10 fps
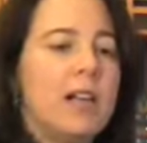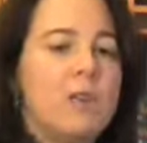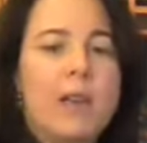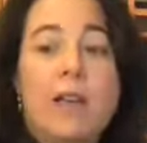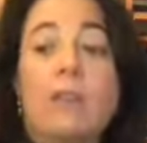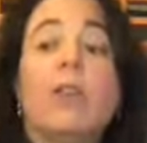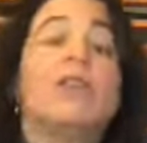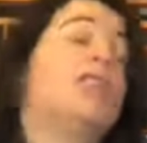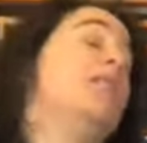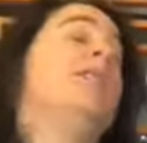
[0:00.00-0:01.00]
You may have a
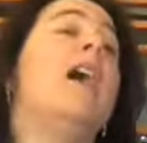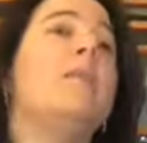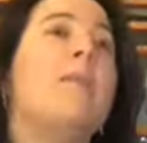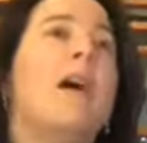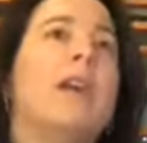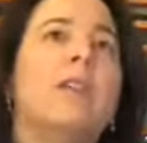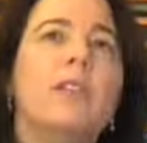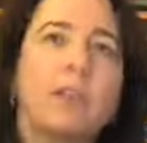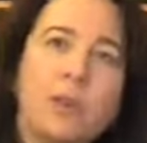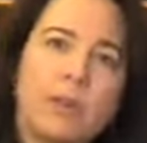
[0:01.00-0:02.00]
large
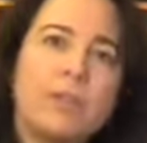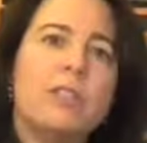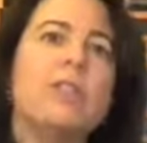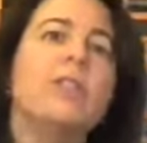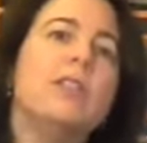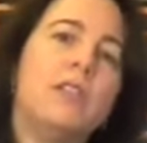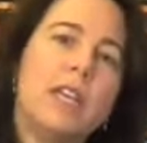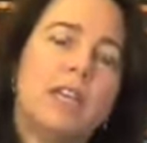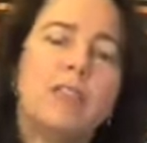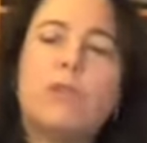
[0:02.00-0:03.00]
stockpile. We're going to start to
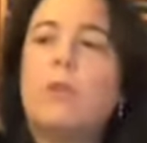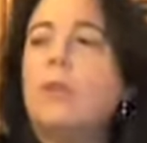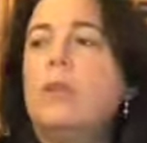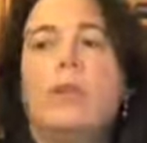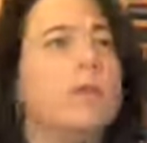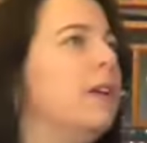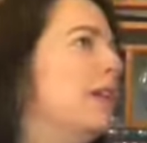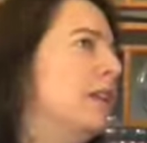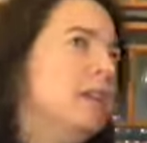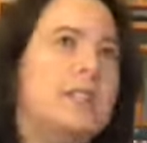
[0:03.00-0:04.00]
take control of,
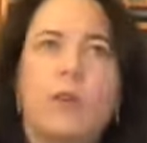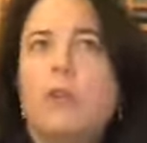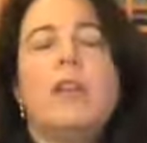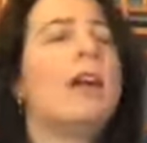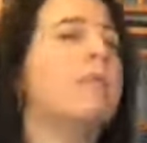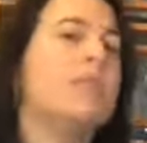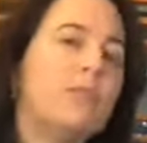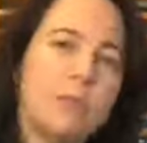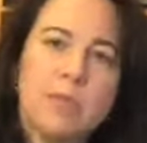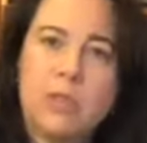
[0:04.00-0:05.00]
let's say, all
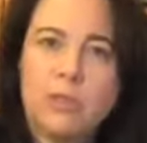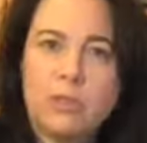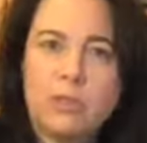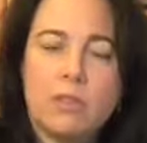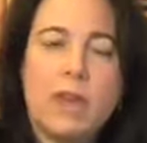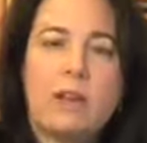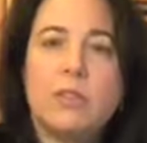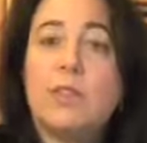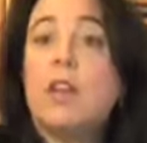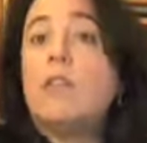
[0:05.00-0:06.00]
documents from the year
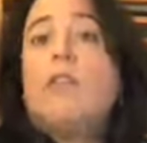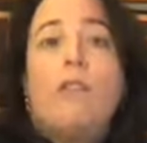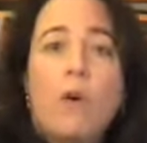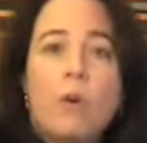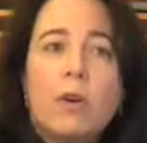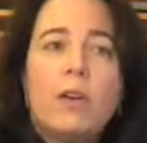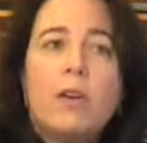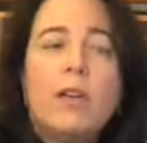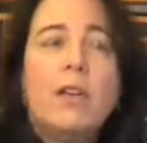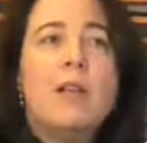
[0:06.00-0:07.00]
2000 and forward,